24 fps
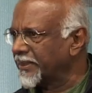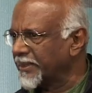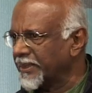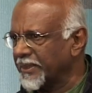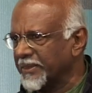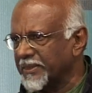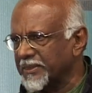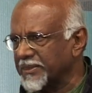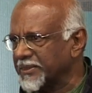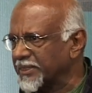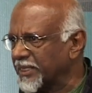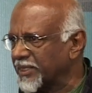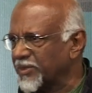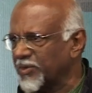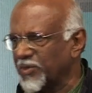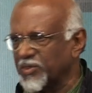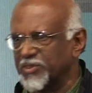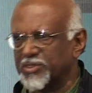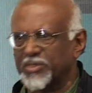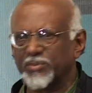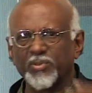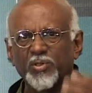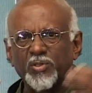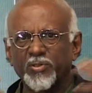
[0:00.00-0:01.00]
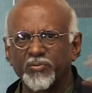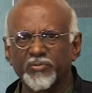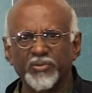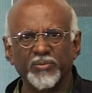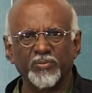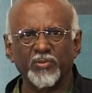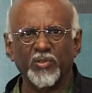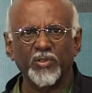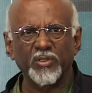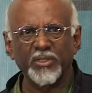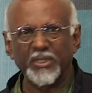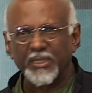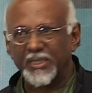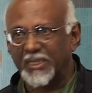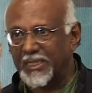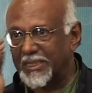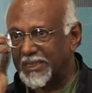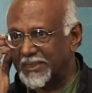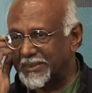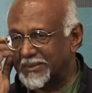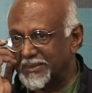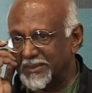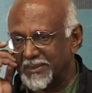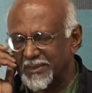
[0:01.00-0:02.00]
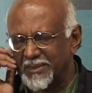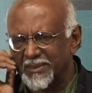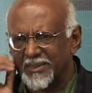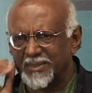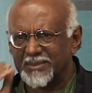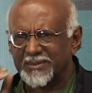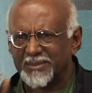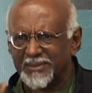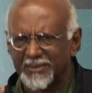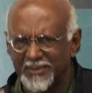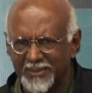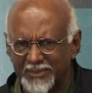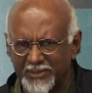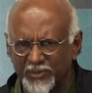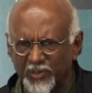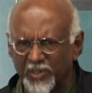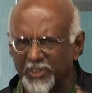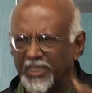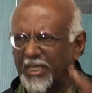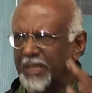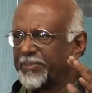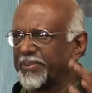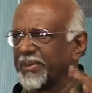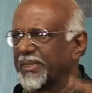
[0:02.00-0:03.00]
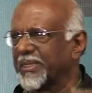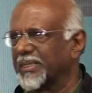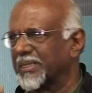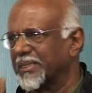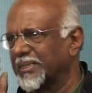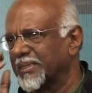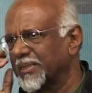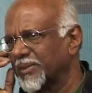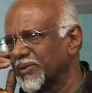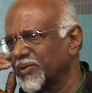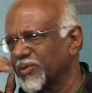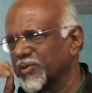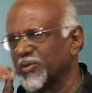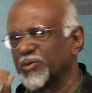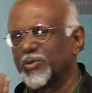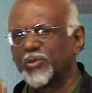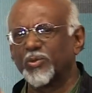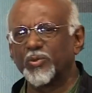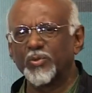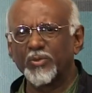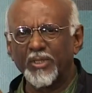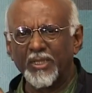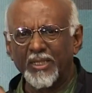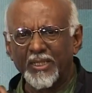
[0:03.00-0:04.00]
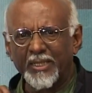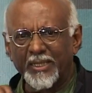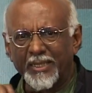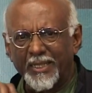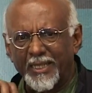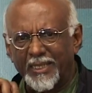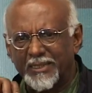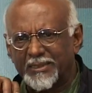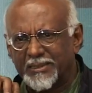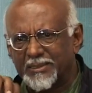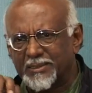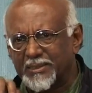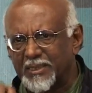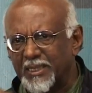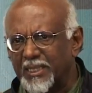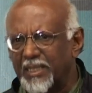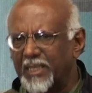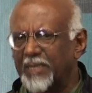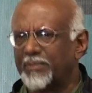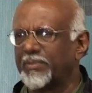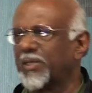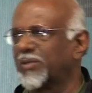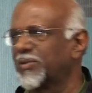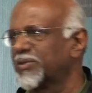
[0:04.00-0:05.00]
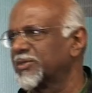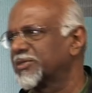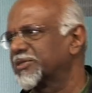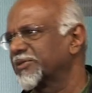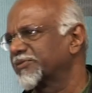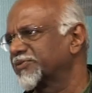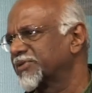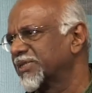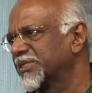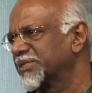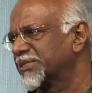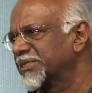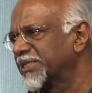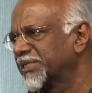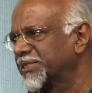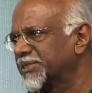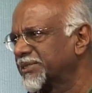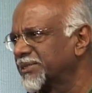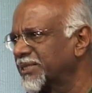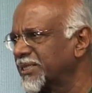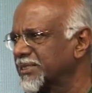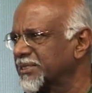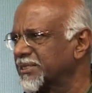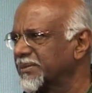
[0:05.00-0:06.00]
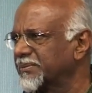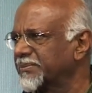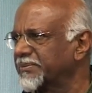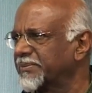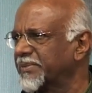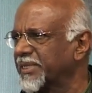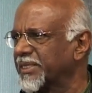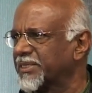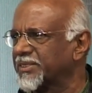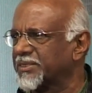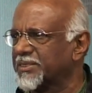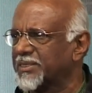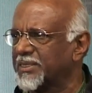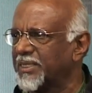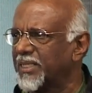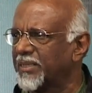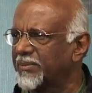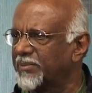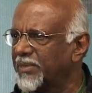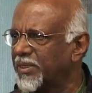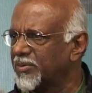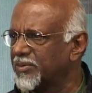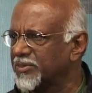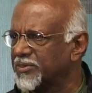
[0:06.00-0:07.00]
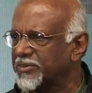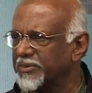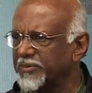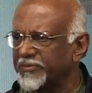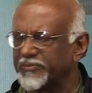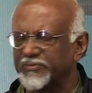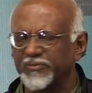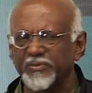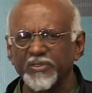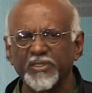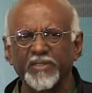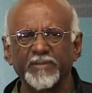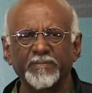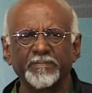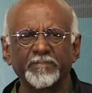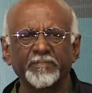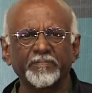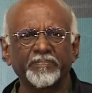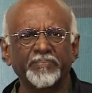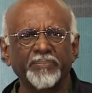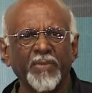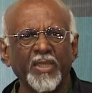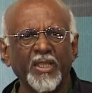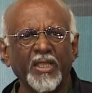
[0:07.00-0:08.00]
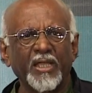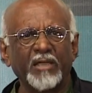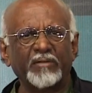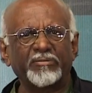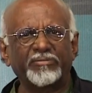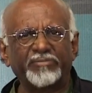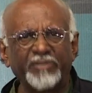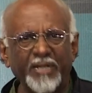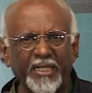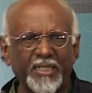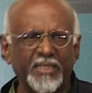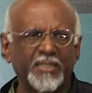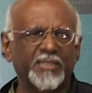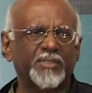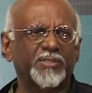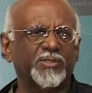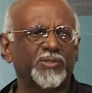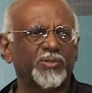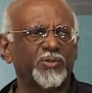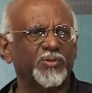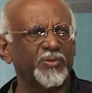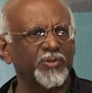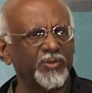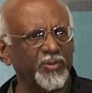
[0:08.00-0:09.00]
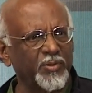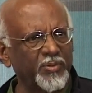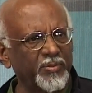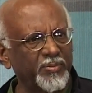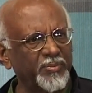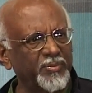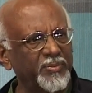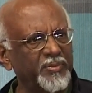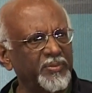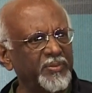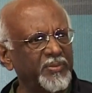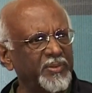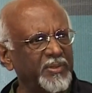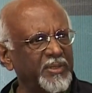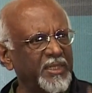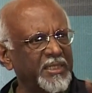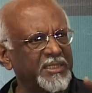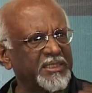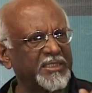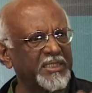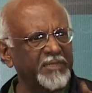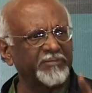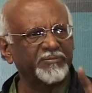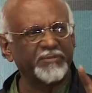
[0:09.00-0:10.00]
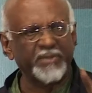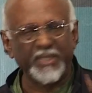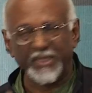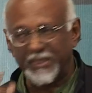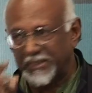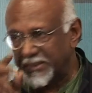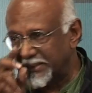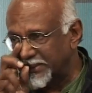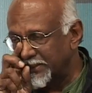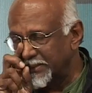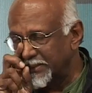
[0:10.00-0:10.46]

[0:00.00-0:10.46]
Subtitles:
this is across the board from all the arts, it's not happening. And you have to do extra amounts of sensationalism, extra amounts of effects to, achieve that.